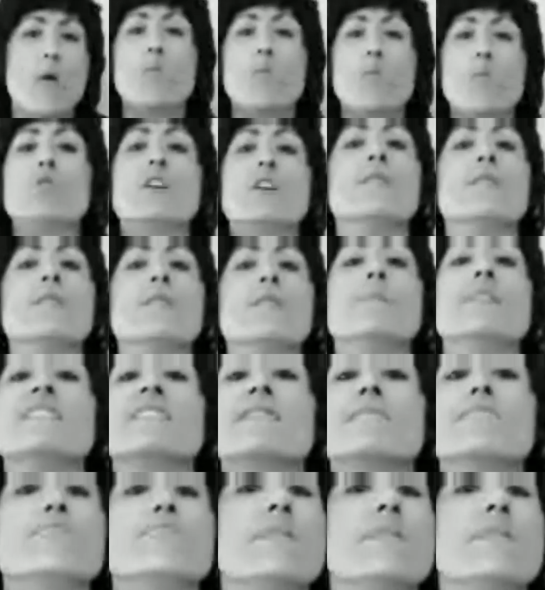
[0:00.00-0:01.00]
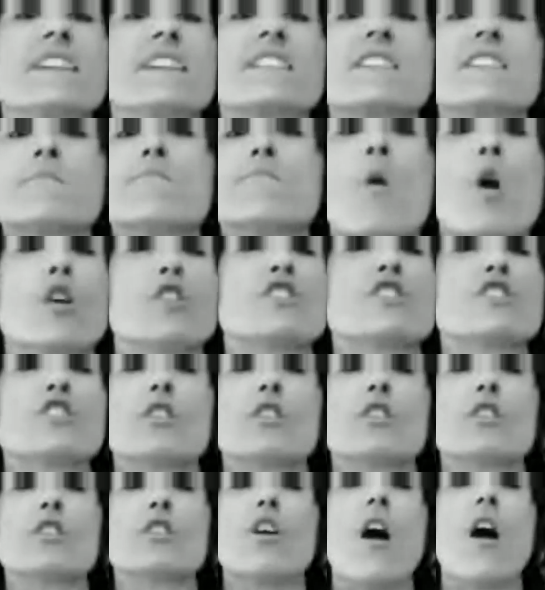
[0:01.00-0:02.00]
women's mixed
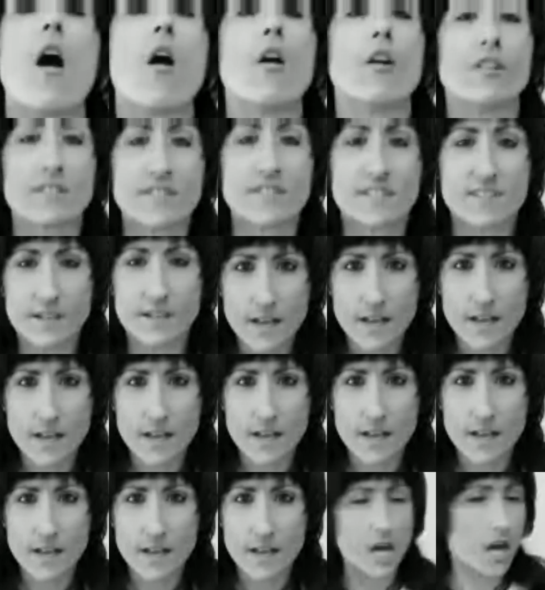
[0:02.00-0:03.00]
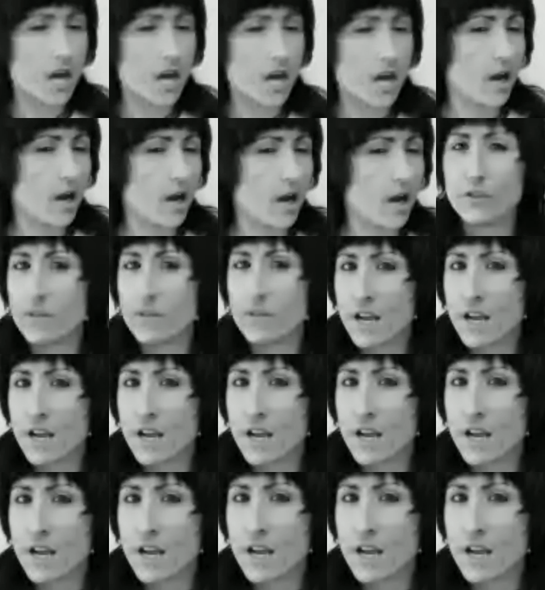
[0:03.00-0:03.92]
martial arts, WMMA,